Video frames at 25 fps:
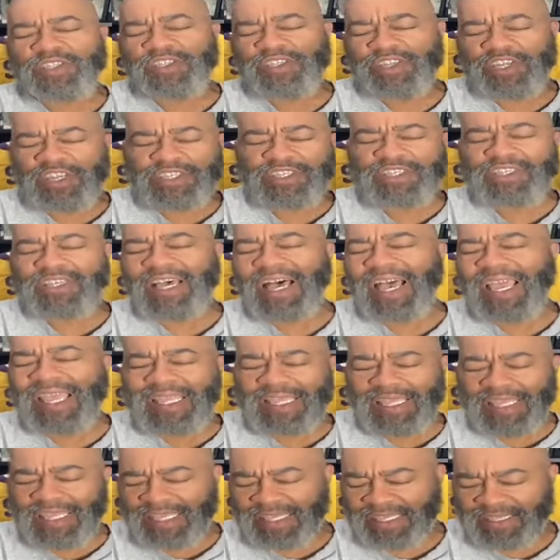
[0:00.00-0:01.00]
just like
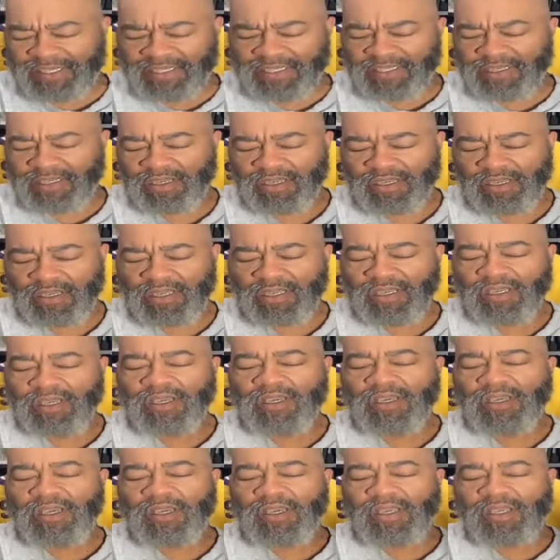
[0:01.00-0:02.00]
this
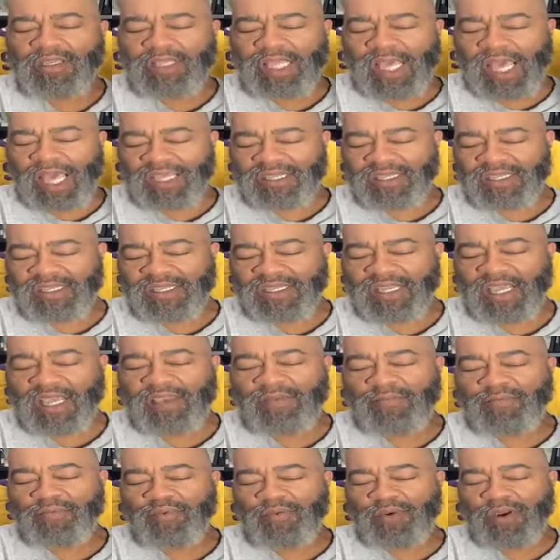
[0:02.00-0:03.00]
that has the
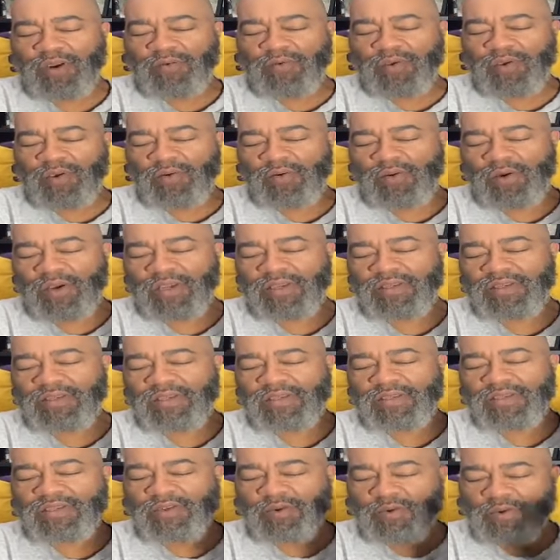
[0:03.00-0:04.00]
same prayer request.
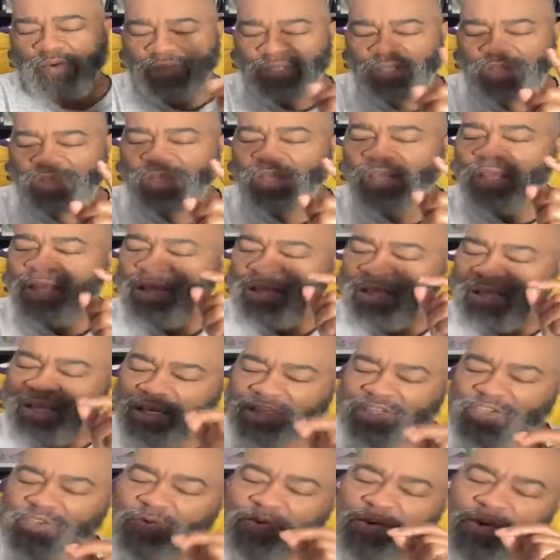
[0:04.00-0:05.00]
So
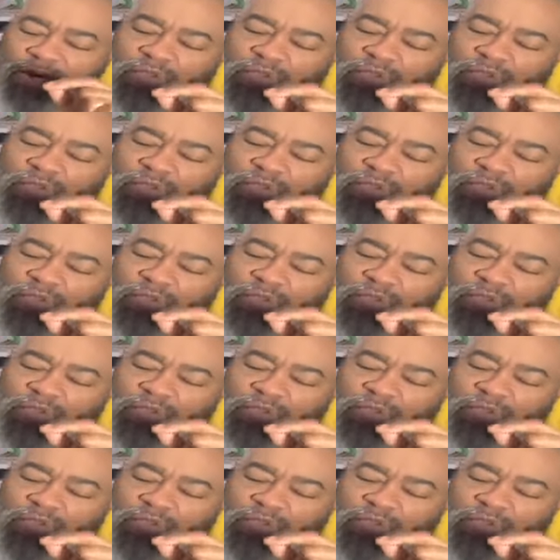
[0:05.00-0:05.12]
that you would